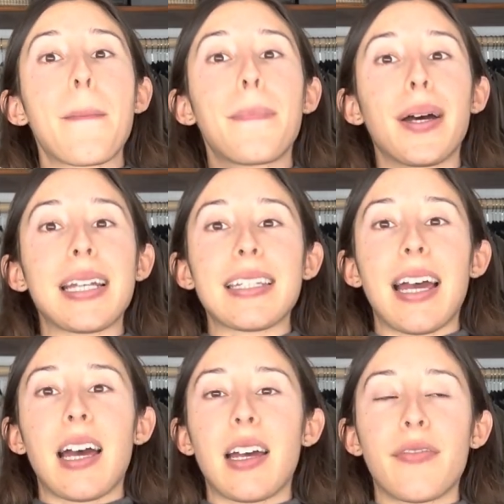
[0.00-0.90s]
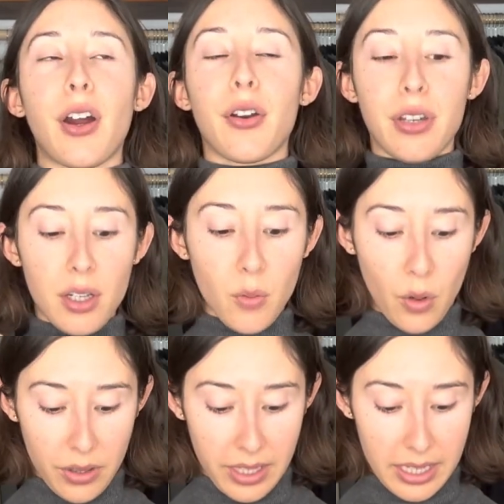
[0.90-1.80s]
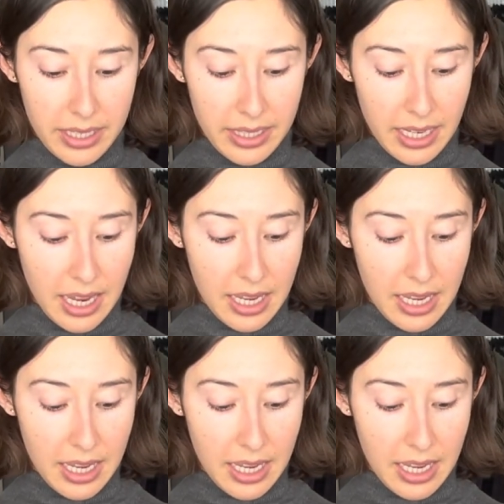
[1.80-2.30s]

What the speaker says: but I've already worn this.